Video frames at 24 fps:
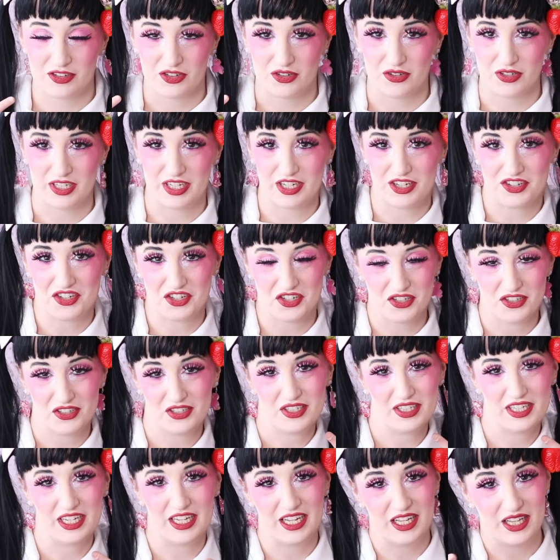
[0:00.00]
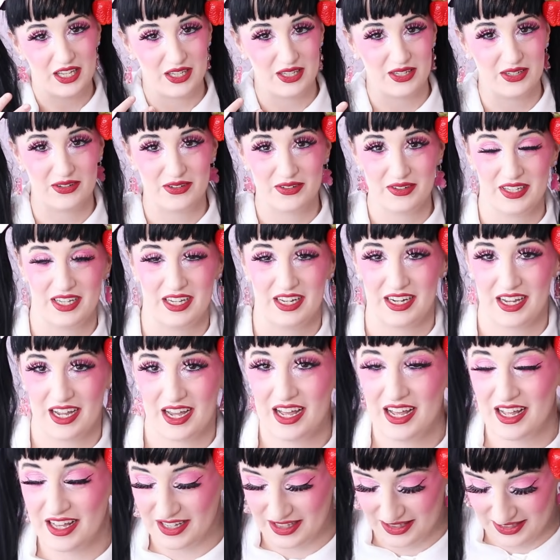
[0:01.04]
traditionally
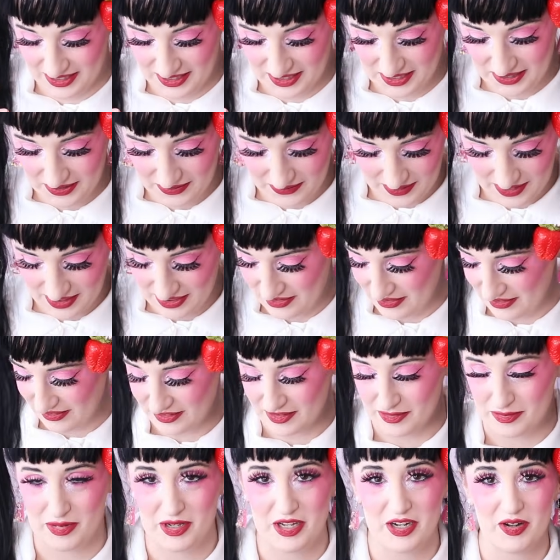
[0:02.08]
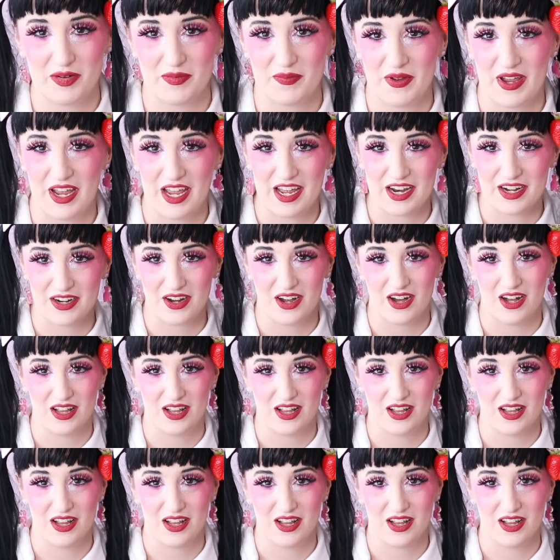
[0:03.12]
Lolita look with just a Peter Pan